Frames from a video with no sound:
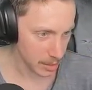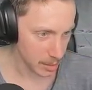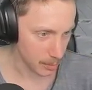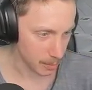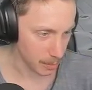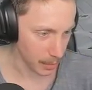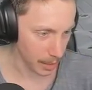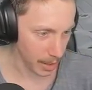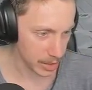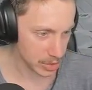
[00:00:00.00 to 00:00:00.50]

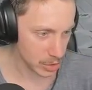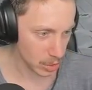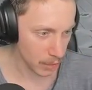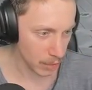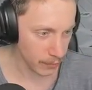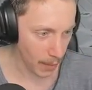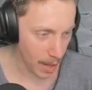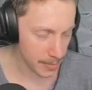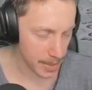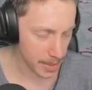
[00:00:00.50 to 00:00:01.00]
but I do
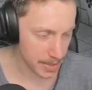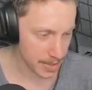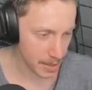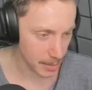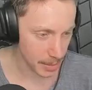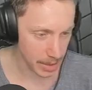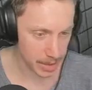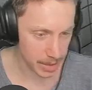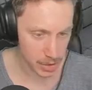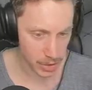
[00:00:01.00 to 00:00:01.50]
vibe that
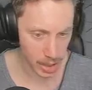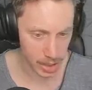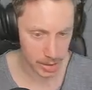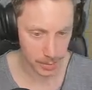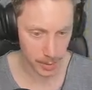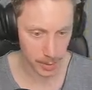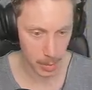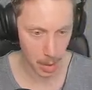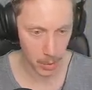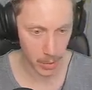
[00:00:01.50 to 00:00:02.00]
somebody is trying to
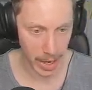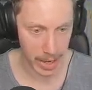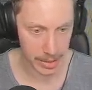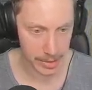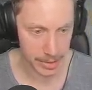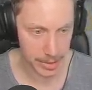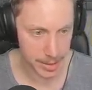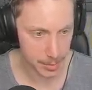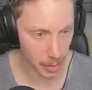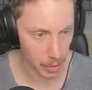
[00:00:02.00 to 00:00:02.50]
promote
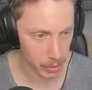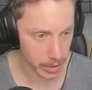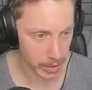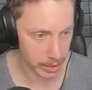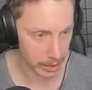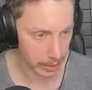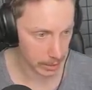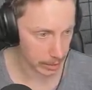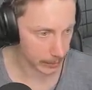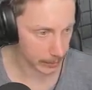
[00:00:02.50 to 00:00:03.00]

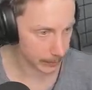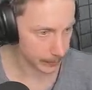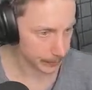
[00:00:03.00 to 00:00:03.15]
anti-smoking here.